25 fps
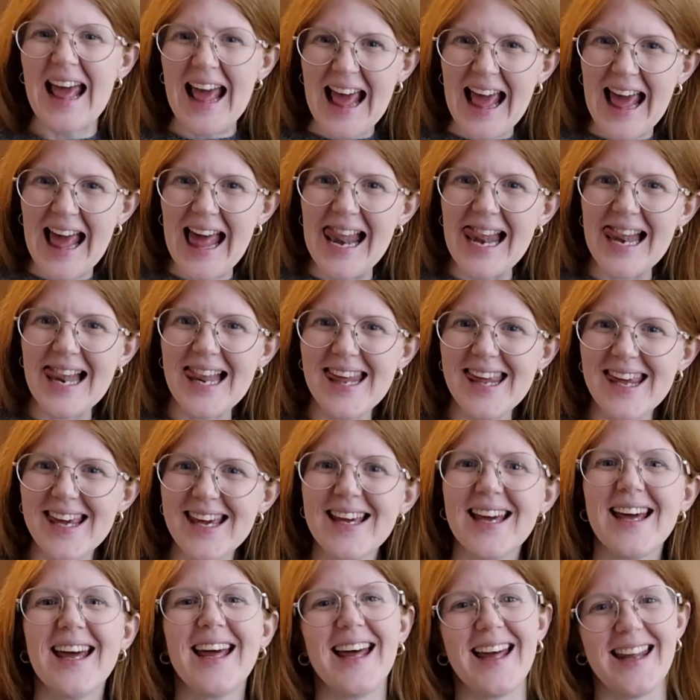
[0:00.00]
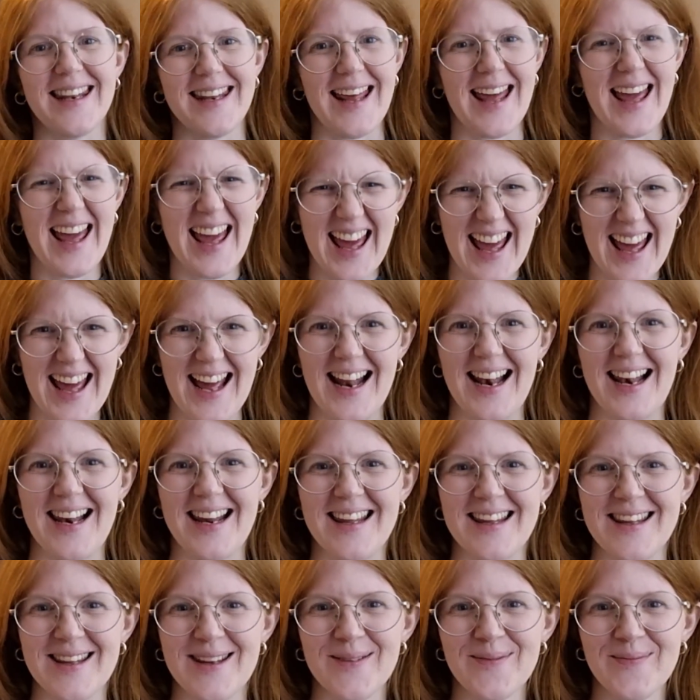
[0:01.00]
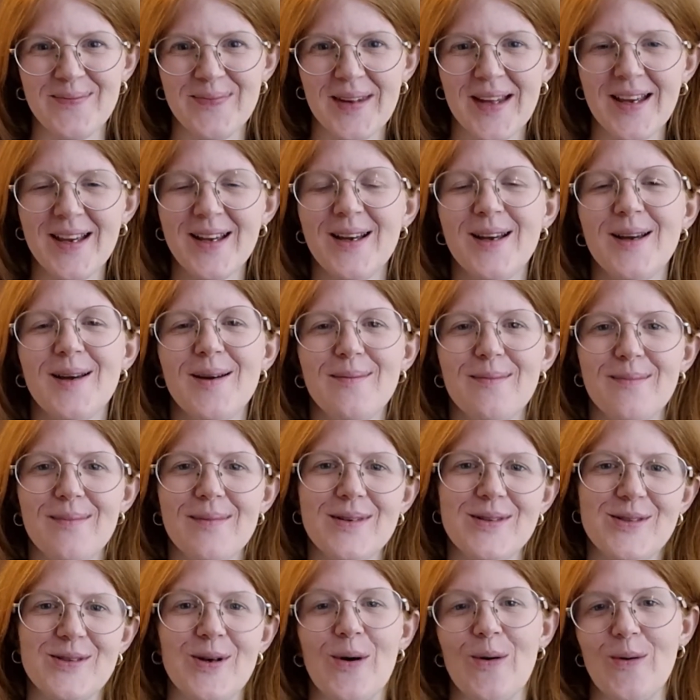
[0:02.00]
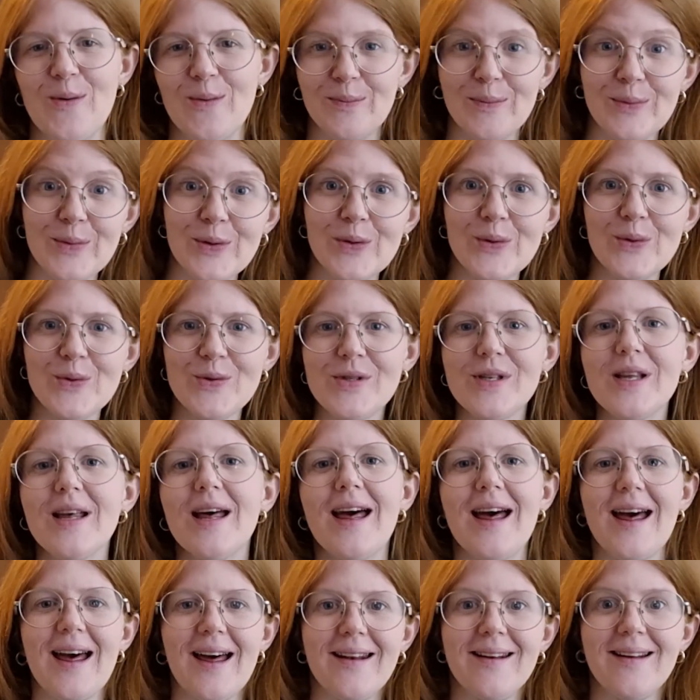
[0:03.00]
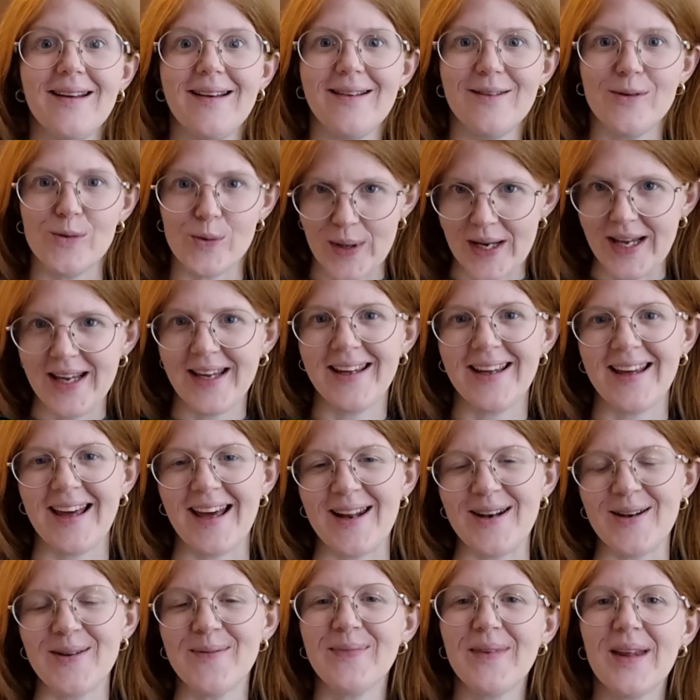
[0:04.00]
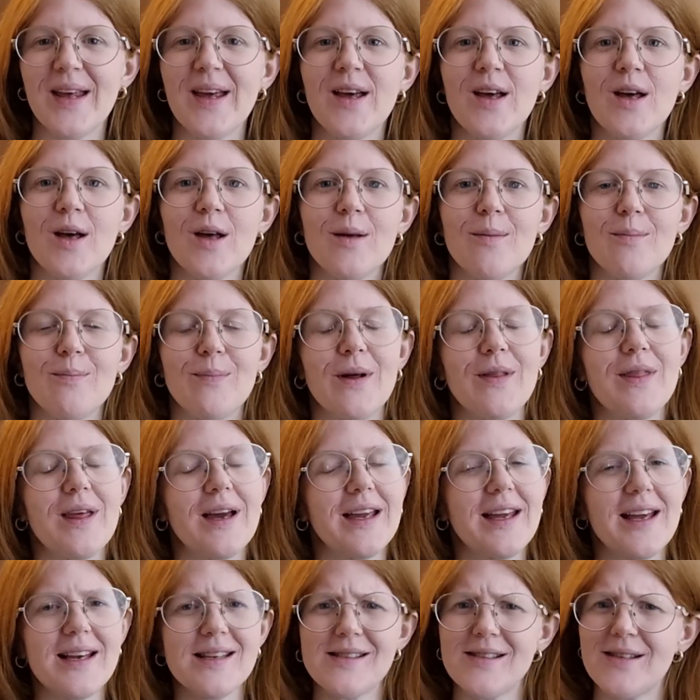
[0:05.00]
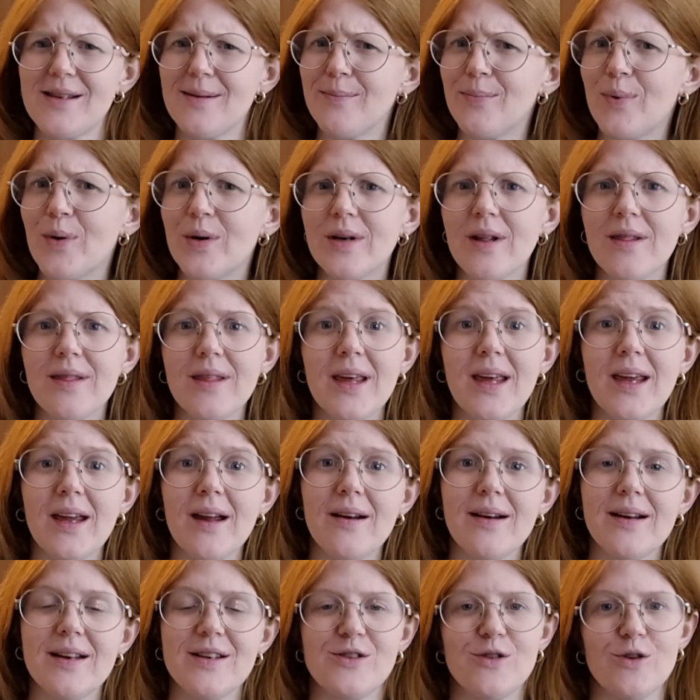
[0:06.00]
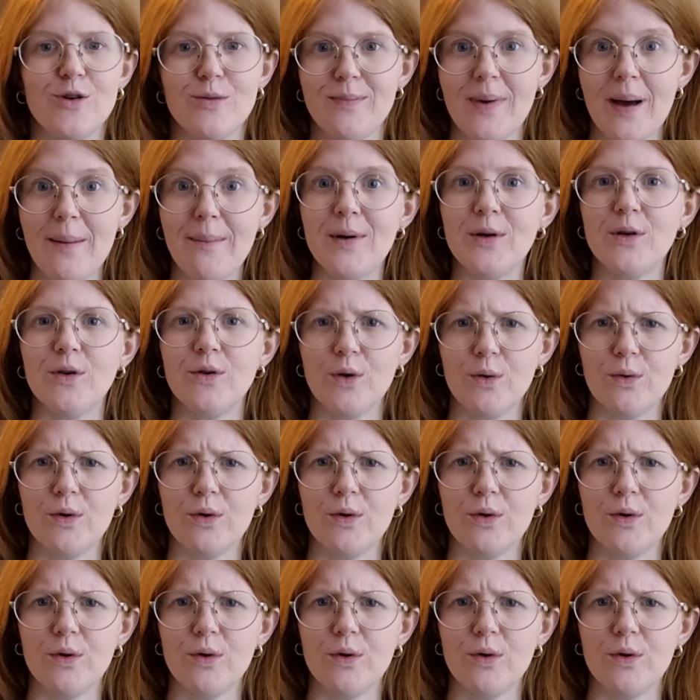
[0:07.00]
älg and helg. So, moose and weekend. But I guess the important here is to remember to do